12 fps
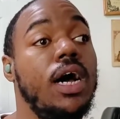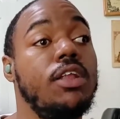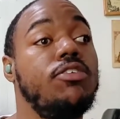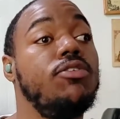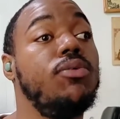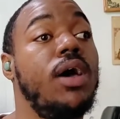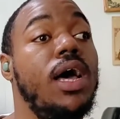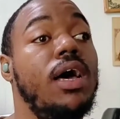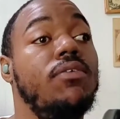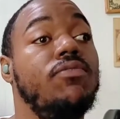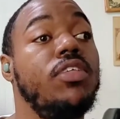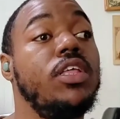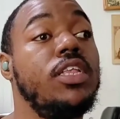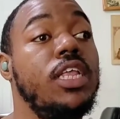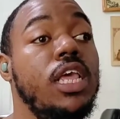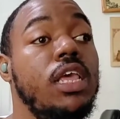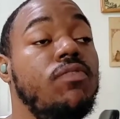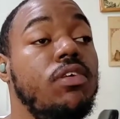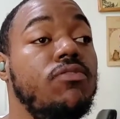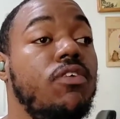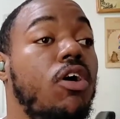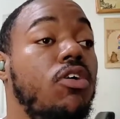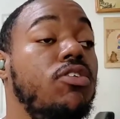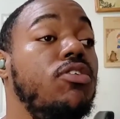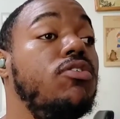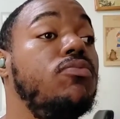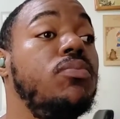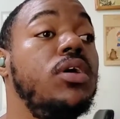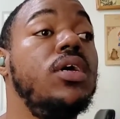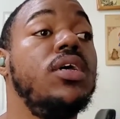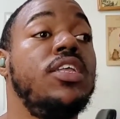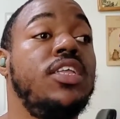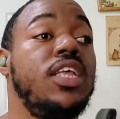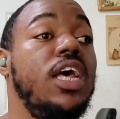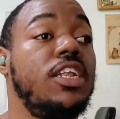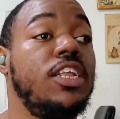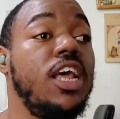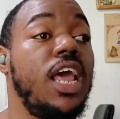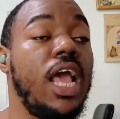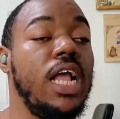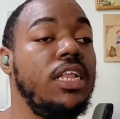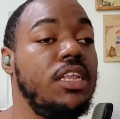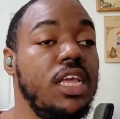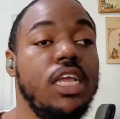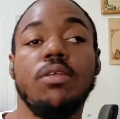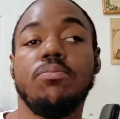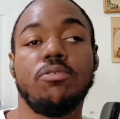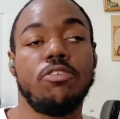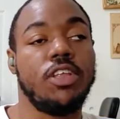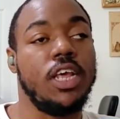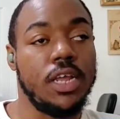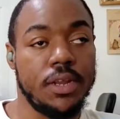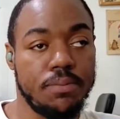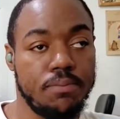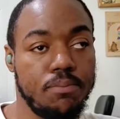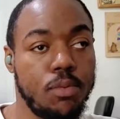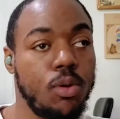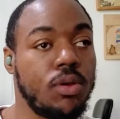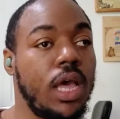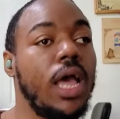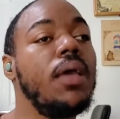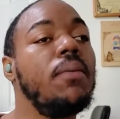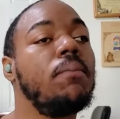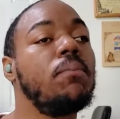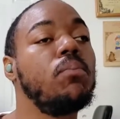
I do have the TV volume set to 18%, okay?